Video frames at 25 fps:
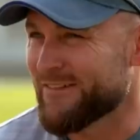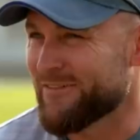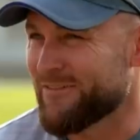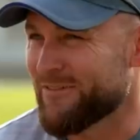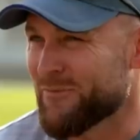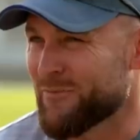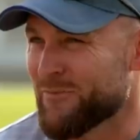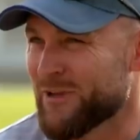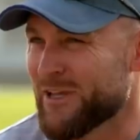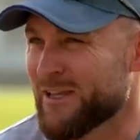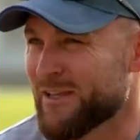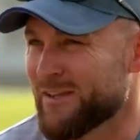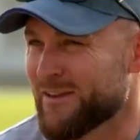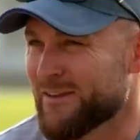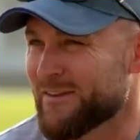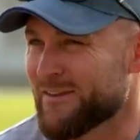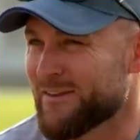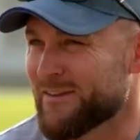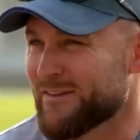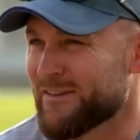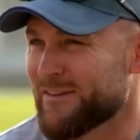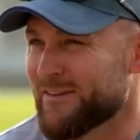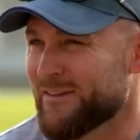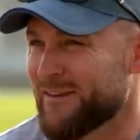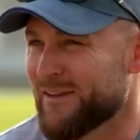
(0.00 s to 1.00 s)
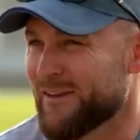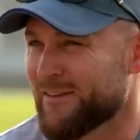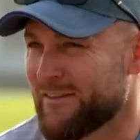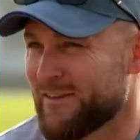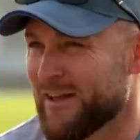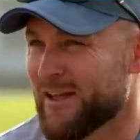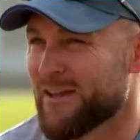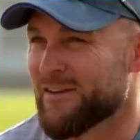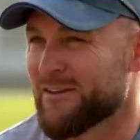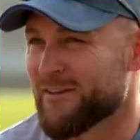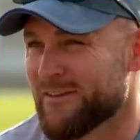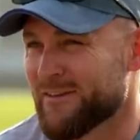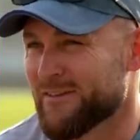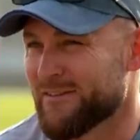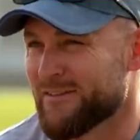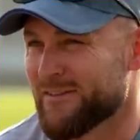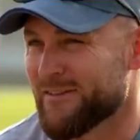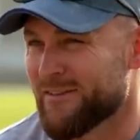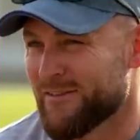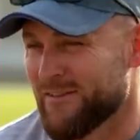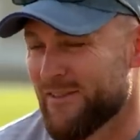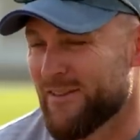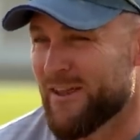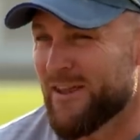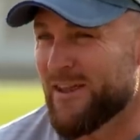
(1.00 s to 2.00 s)
for me, their talent
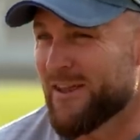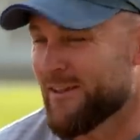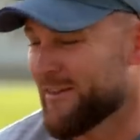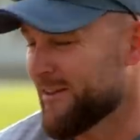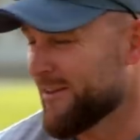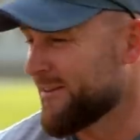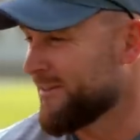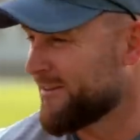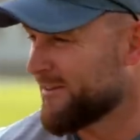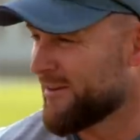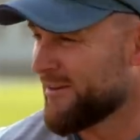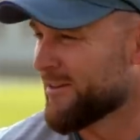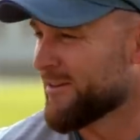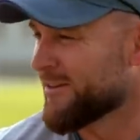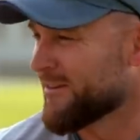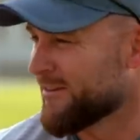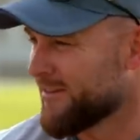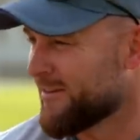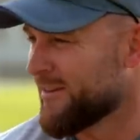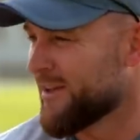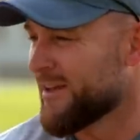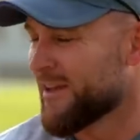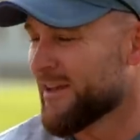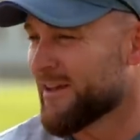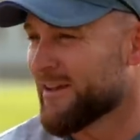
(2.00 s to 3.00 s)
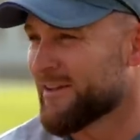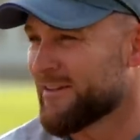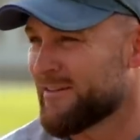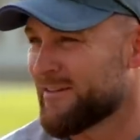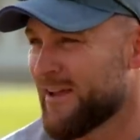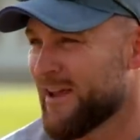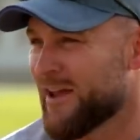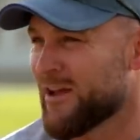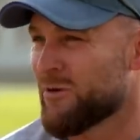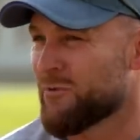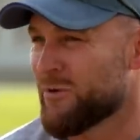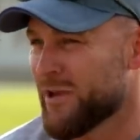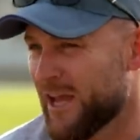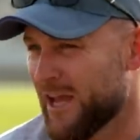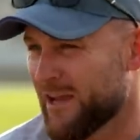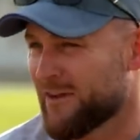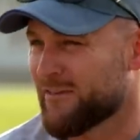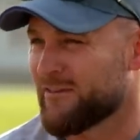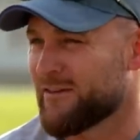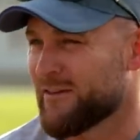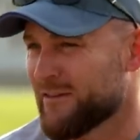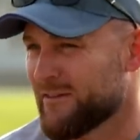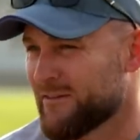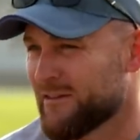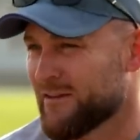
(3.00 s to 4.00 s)
is there, their skill is there. It's how do we
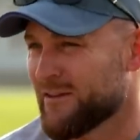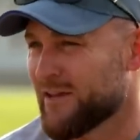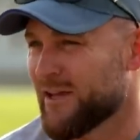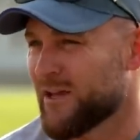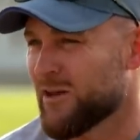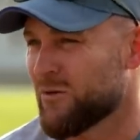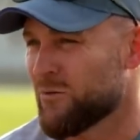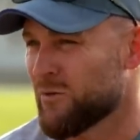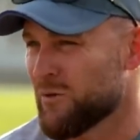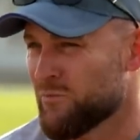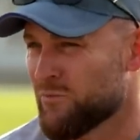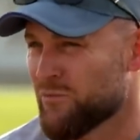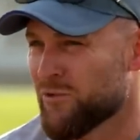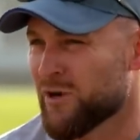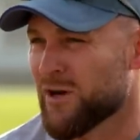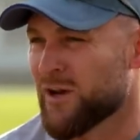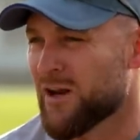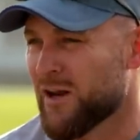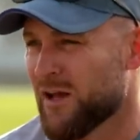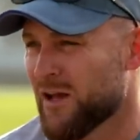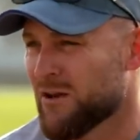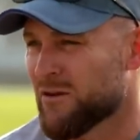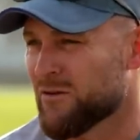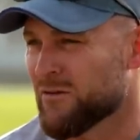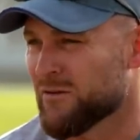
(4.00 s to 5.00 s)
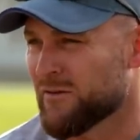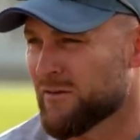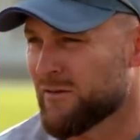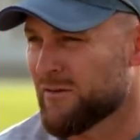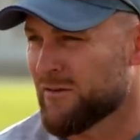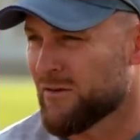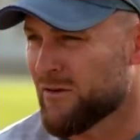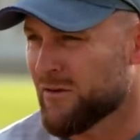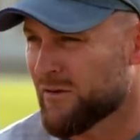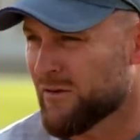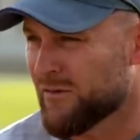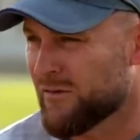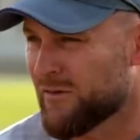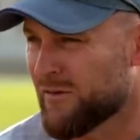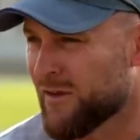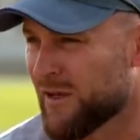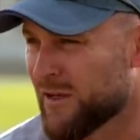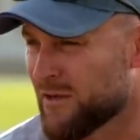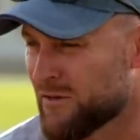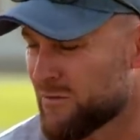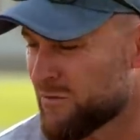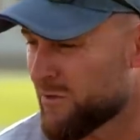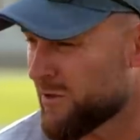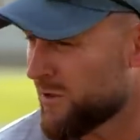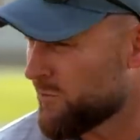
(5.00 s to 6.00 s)
access it? How do we bring it out on the
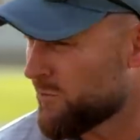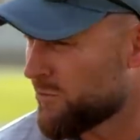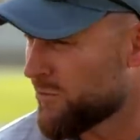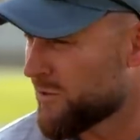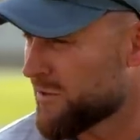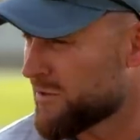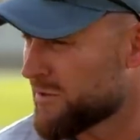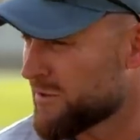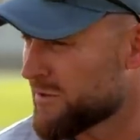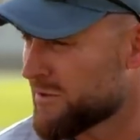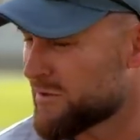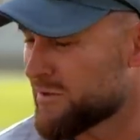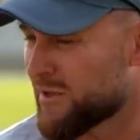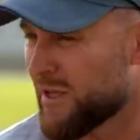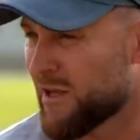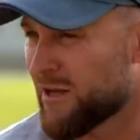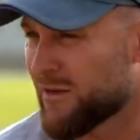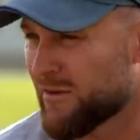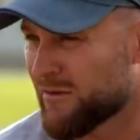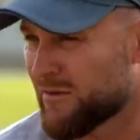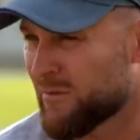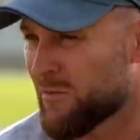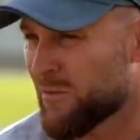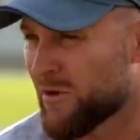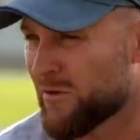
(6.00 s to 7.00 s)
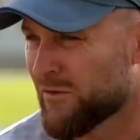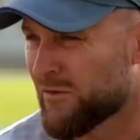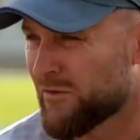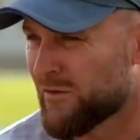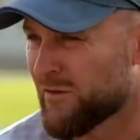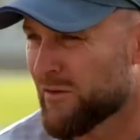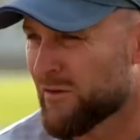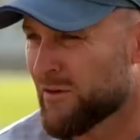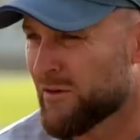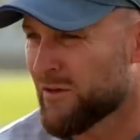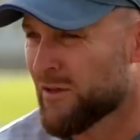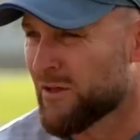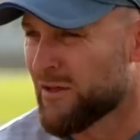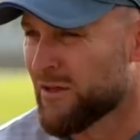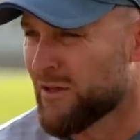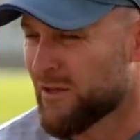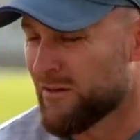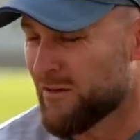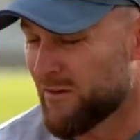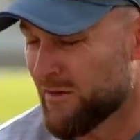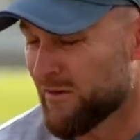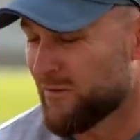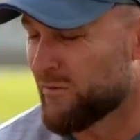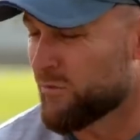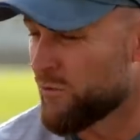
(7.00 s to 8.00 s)
stage where the pressure's at its most? And
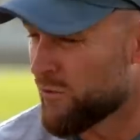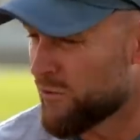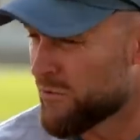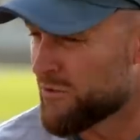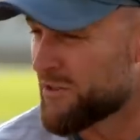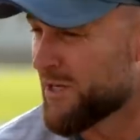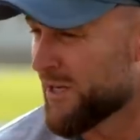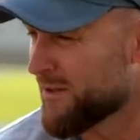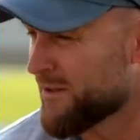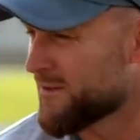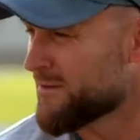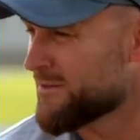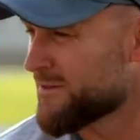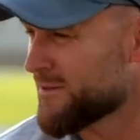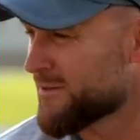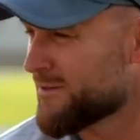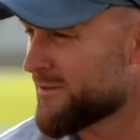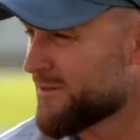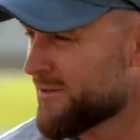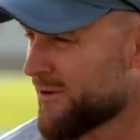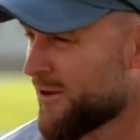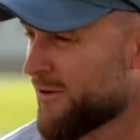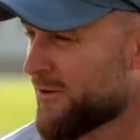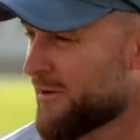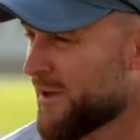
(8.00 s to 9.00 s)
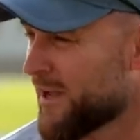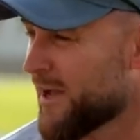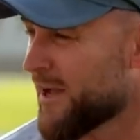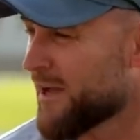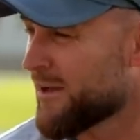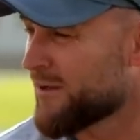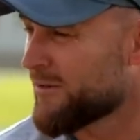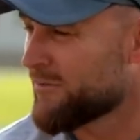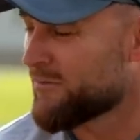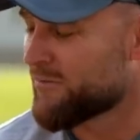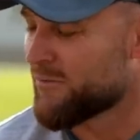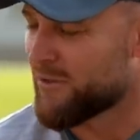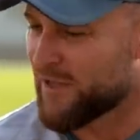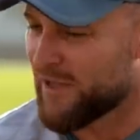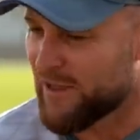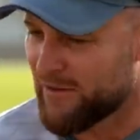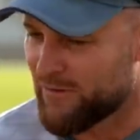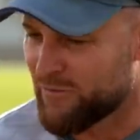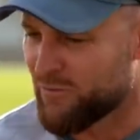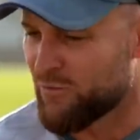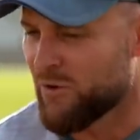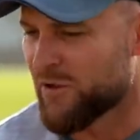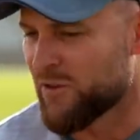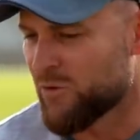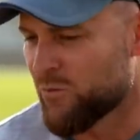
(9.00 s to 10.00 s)
this will challenge it, no doubt. But
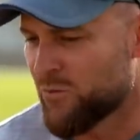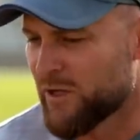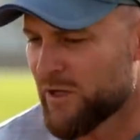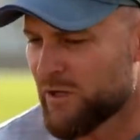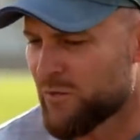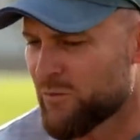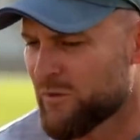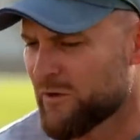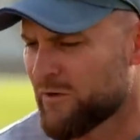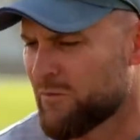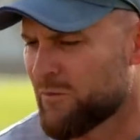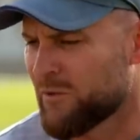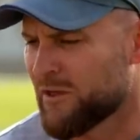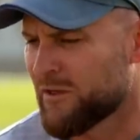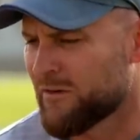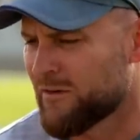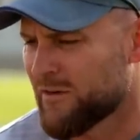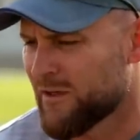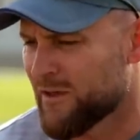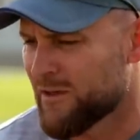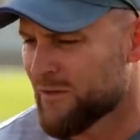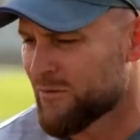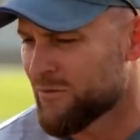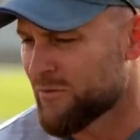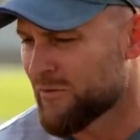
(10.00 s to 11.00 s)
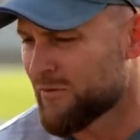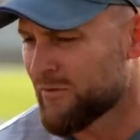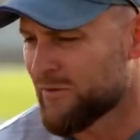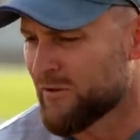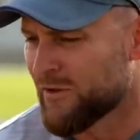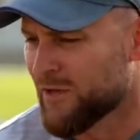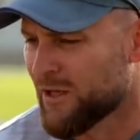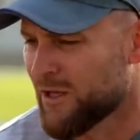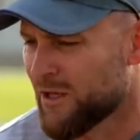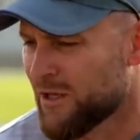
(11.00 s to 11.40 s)
that's why the week we spent together was